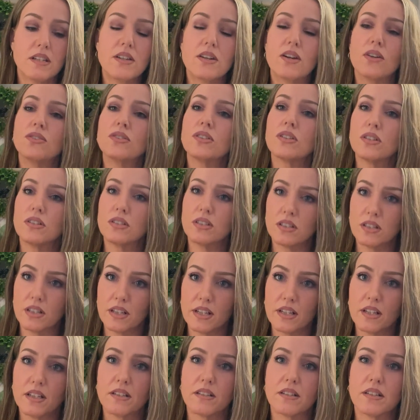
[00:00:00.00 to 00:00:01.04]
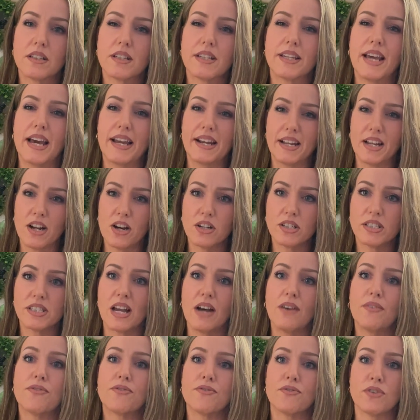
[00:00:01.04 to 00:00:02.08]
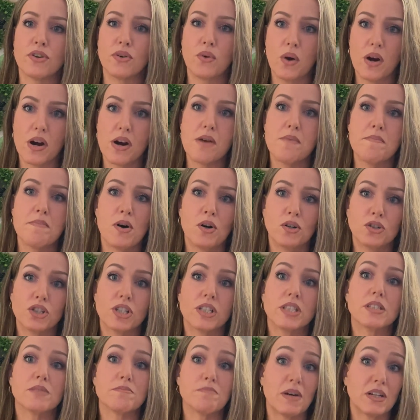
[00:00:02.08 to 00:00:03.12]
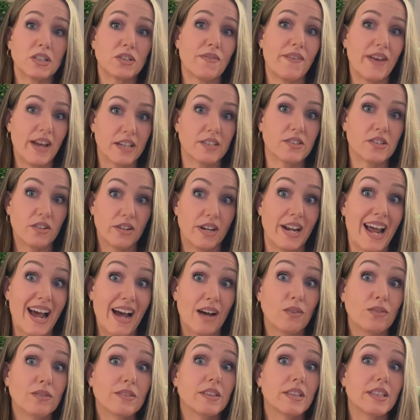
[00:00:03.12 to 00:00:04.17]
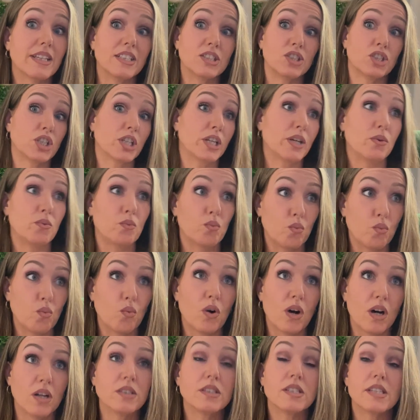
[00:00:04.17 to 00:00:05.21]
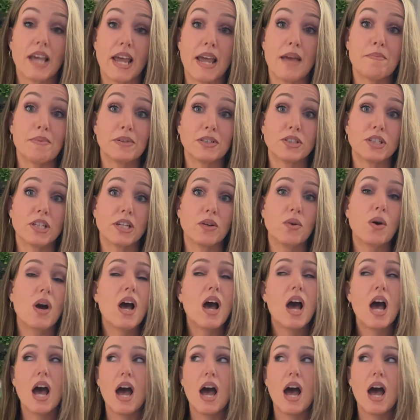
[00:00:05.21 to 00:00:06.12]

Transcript: you know, getting herself through her emotions much faster now than she was able to.